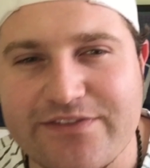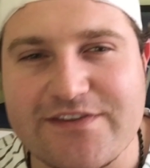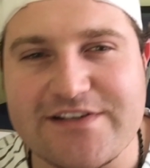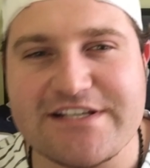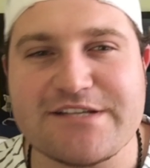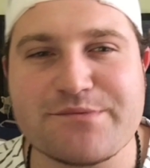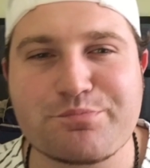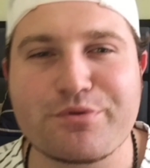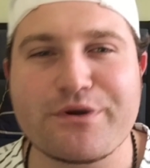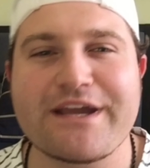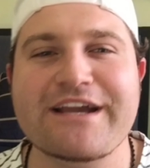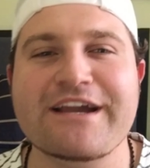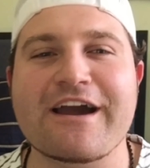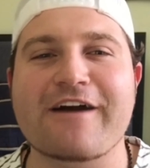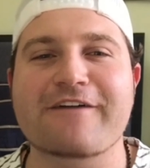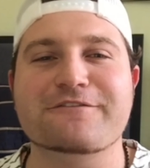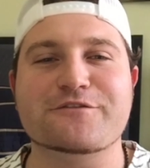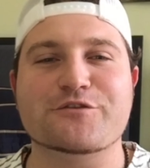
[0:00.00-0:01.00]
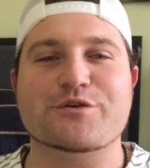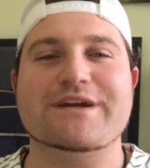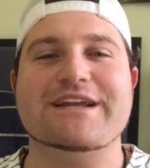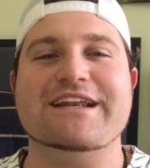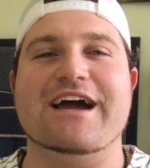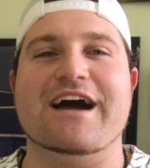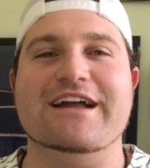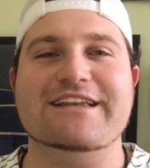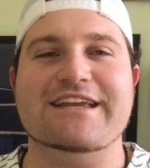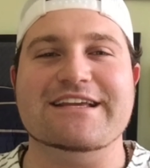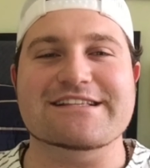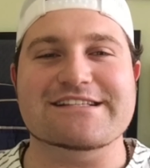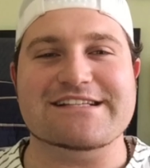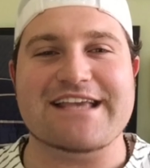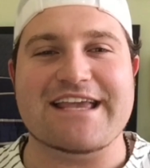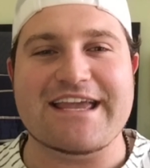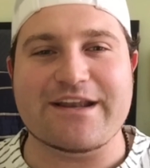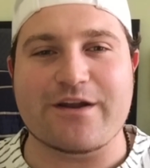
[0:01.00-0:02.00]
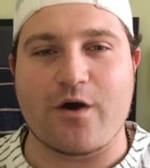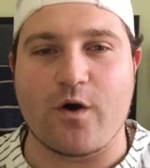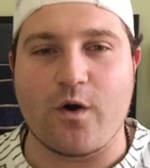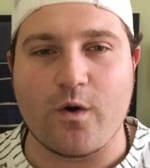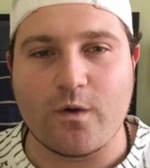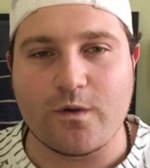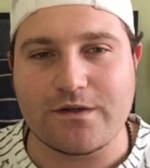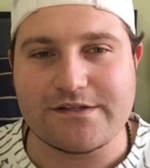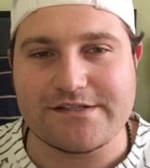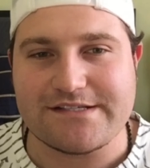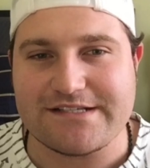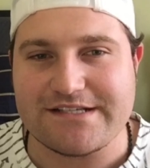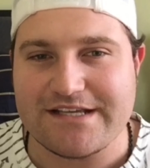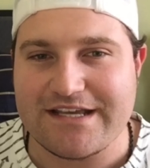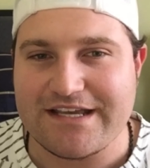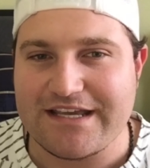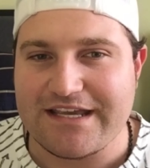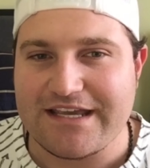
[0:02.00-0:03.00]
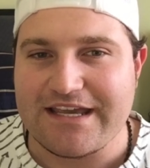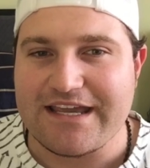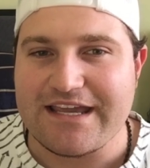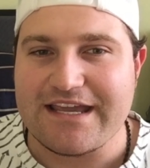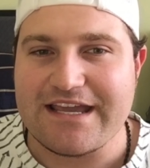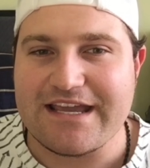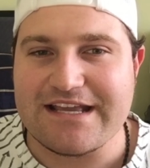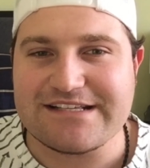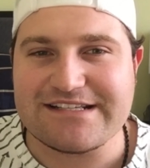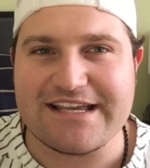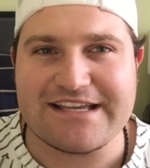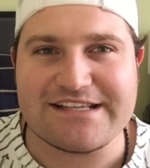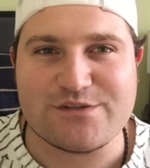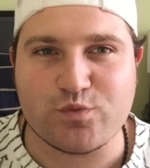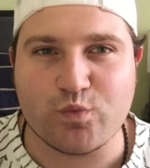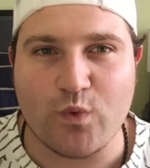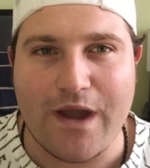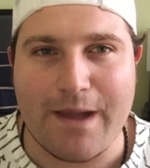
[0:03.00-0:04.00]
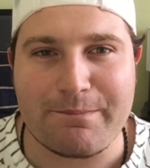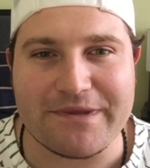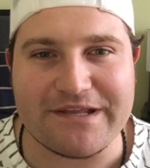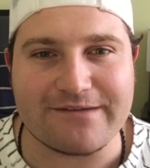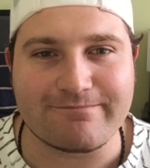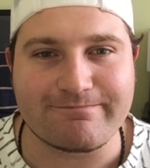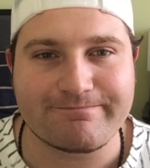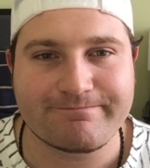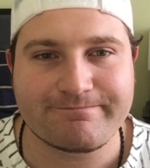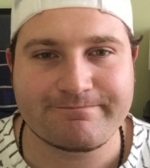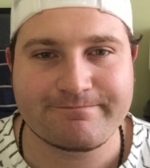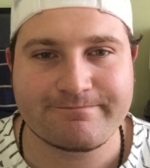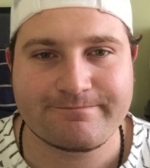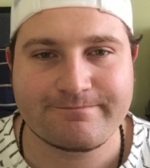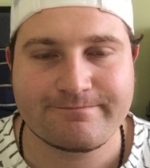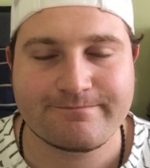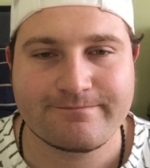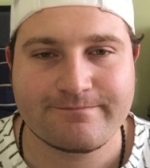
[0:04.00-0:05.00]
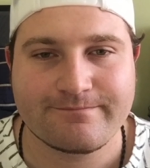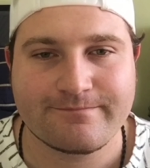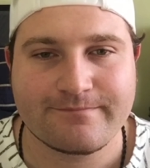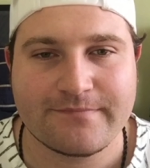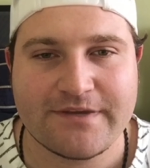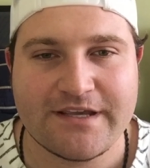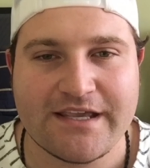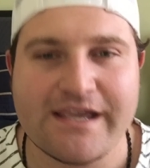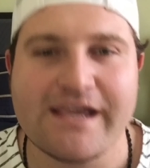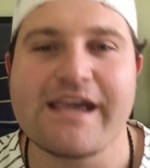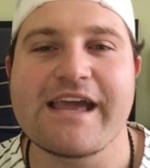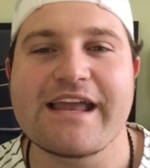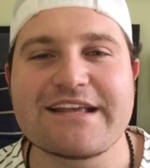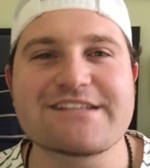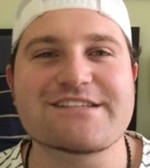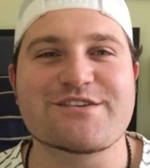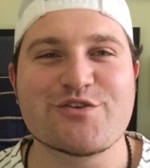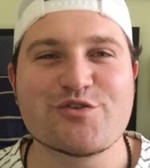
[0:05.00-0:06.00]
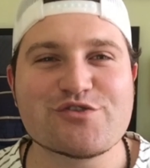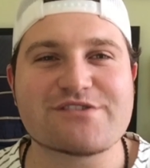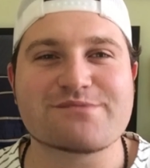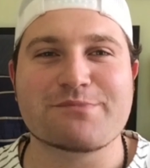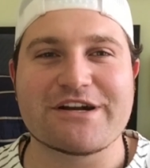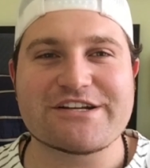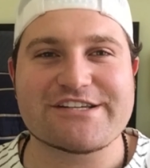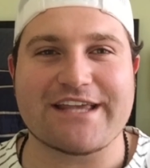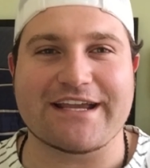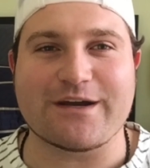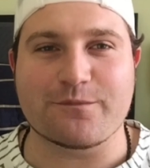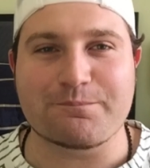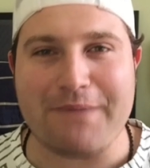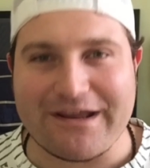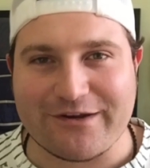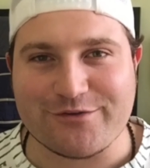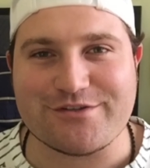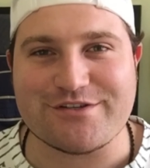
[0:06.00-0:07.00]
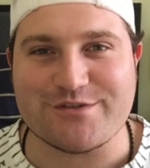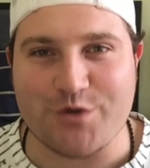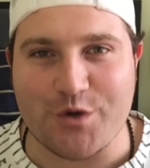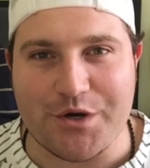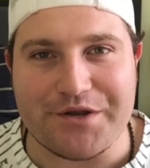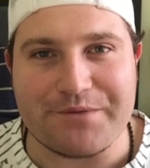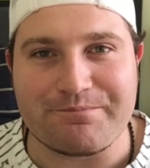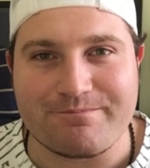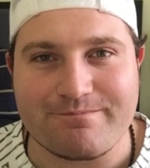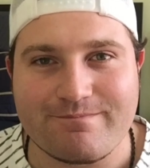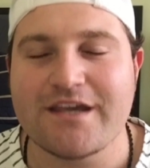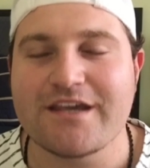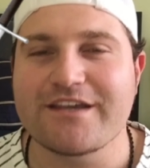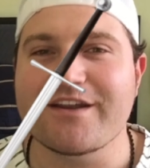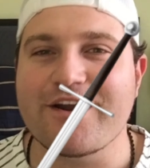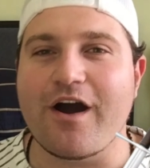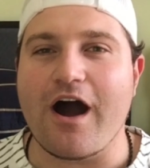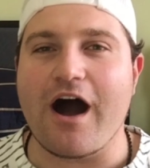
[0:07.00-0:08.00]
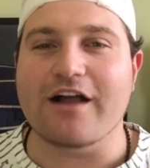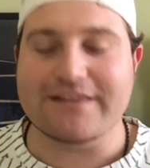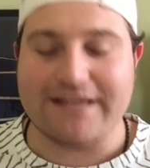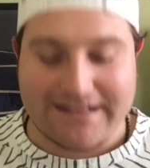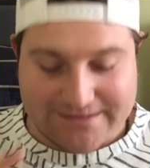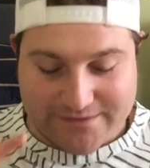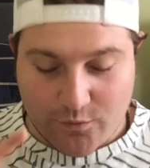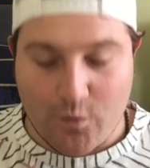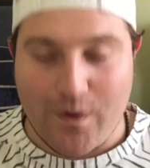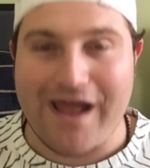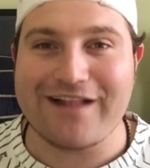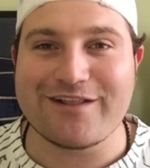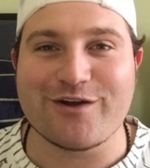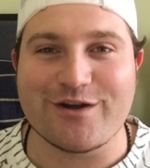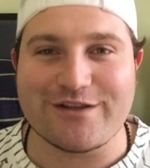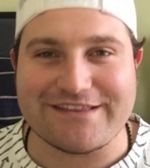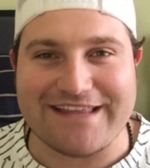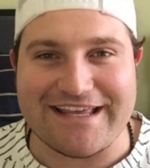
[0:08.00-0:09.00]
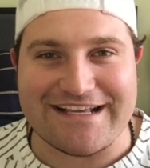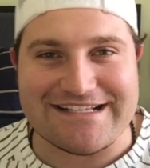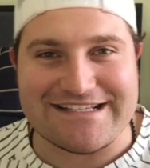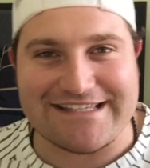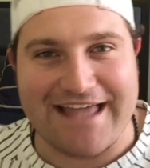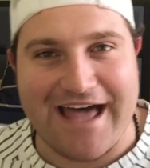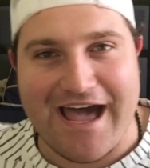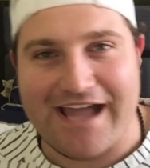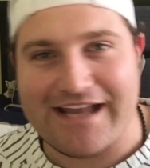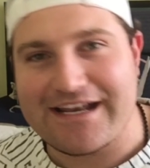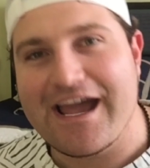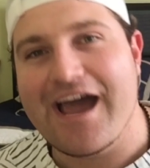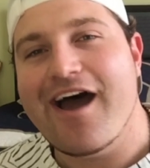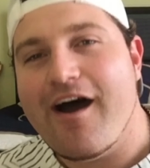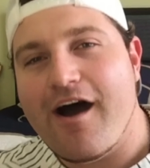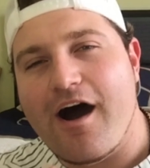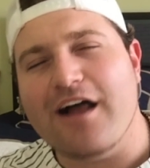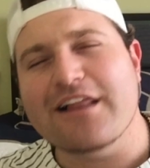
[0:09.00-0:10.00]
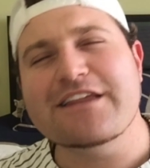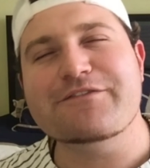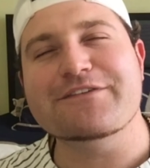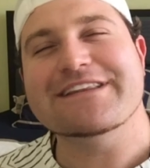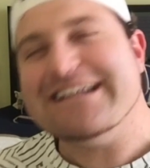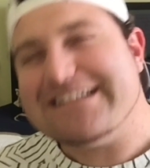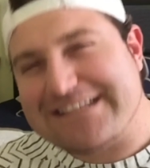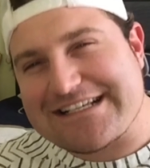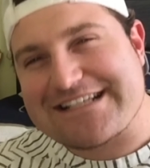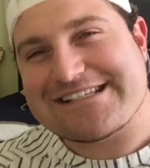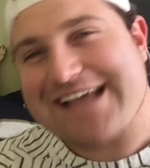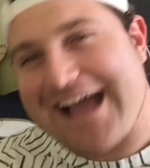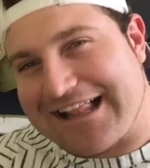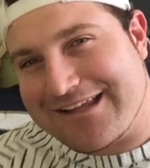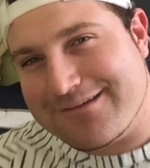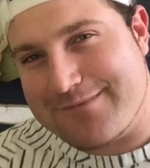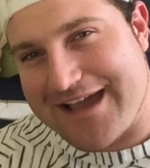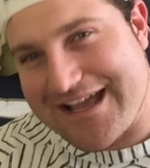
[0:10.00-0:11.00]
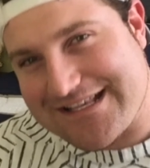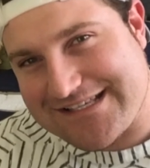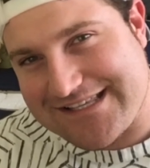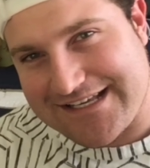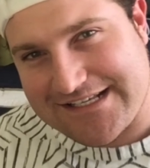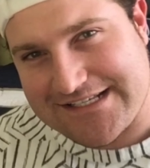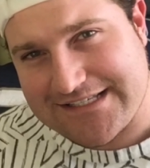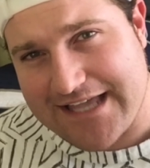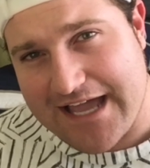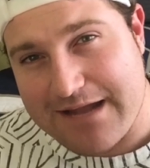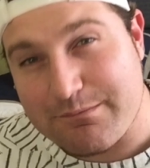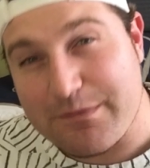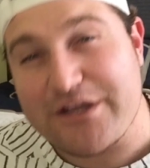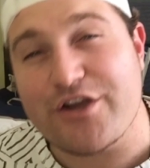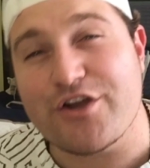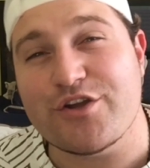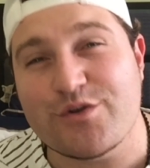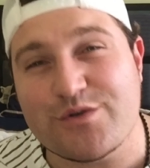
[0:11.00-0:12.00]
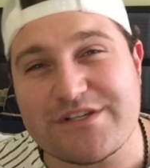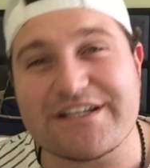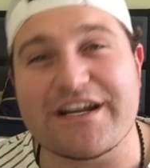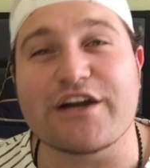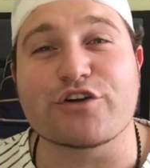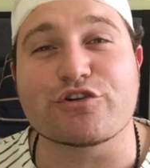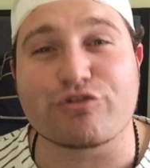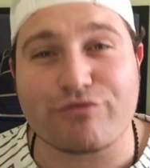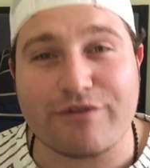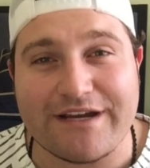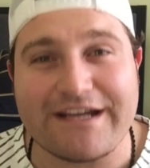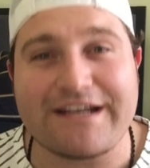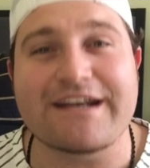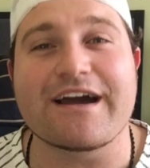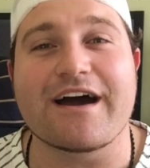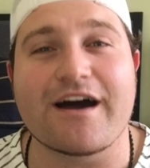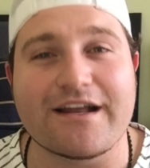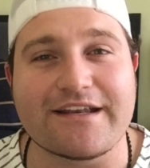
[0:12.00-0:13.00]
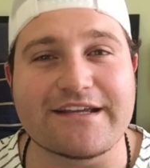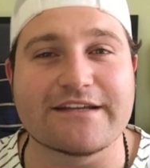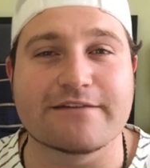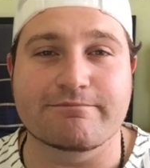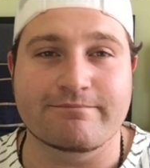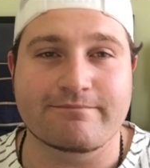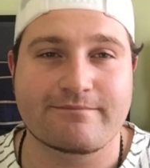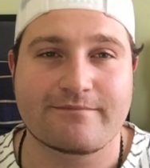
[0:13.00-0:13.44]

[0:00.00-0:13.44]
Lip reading: The sprig of green onions it holds is its weapon. It is used much like a metal sword. You know, I'll let the Wailord thing slide. I'll even let the Salamence thing slide, but you're using a green onion